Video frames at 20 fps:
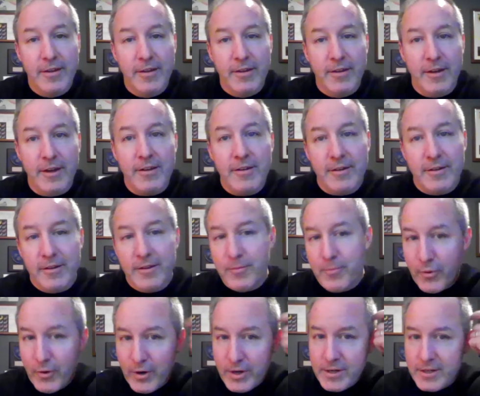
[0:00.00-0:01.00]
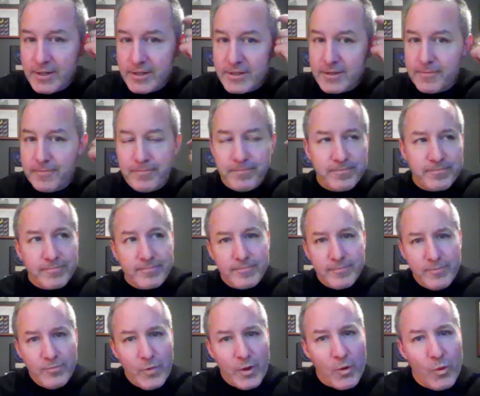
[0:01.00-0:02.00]
And the point is,
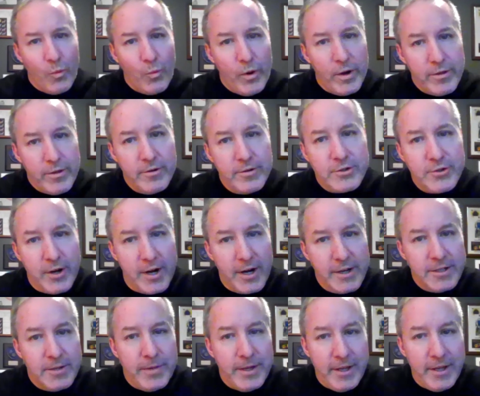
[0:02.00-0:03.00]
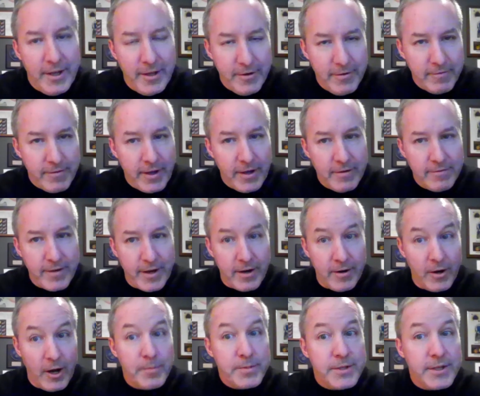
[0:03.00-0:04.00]
whether you're trying to be innovative at an
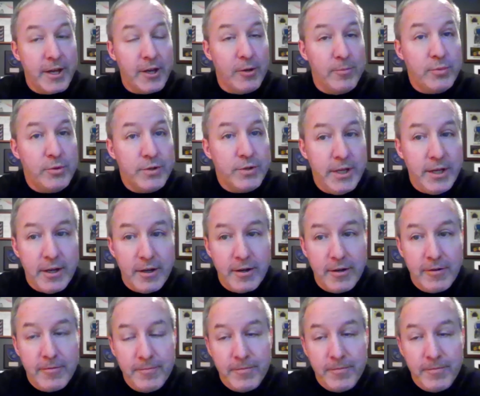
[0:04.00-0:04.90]
upscale boutique,